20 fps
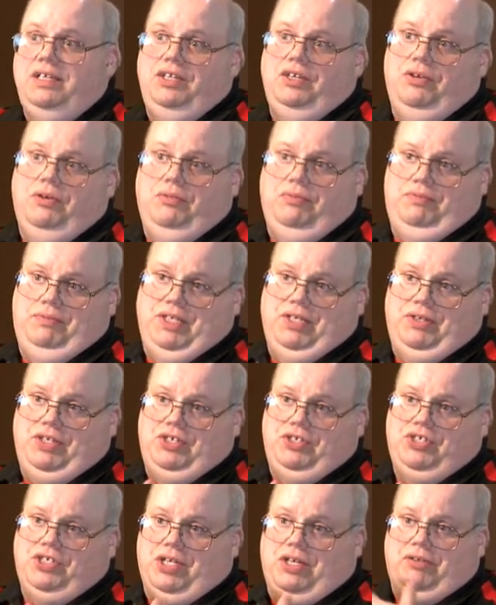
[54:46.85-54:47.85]
You, you know,
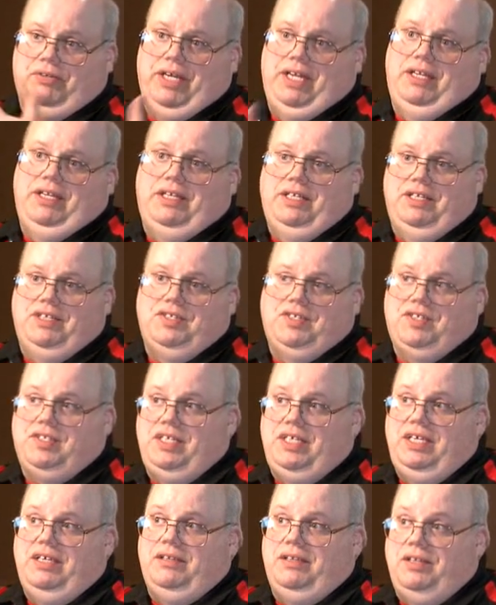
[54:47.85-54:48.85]
you generate it into C
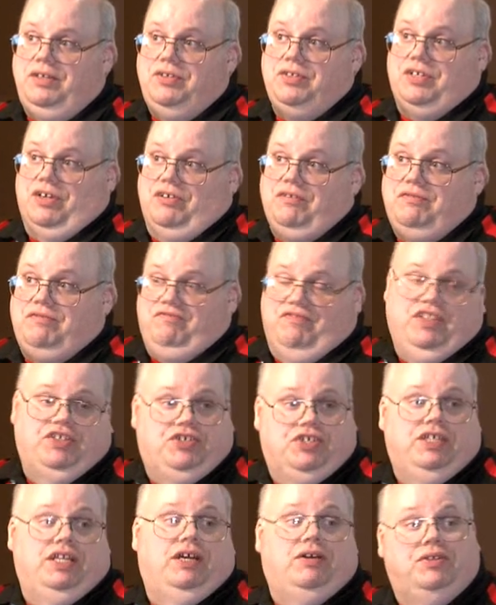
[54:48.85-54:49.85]
and then you start
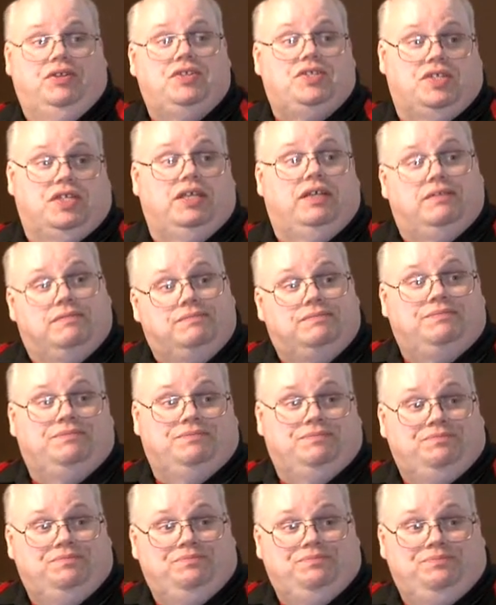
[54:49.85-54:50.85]
flushing out
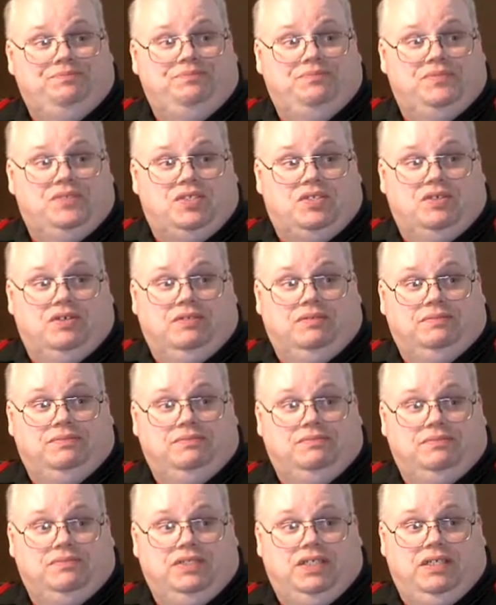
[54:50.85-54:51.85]
So,
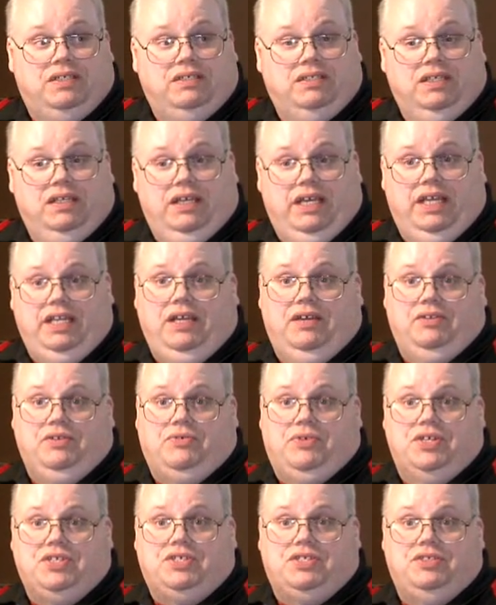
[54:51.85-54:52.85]
any other
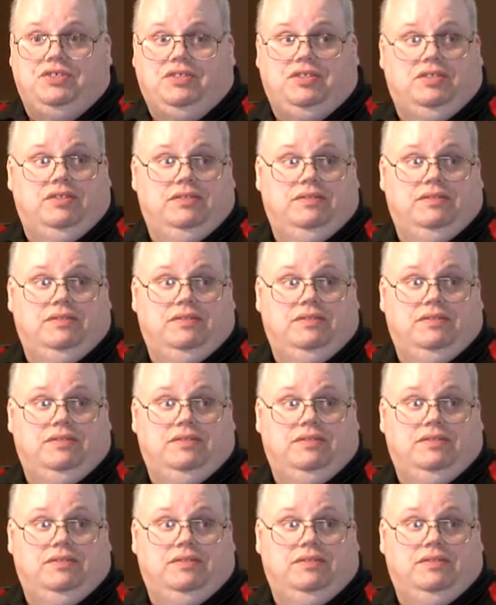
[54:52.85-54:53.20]
questions?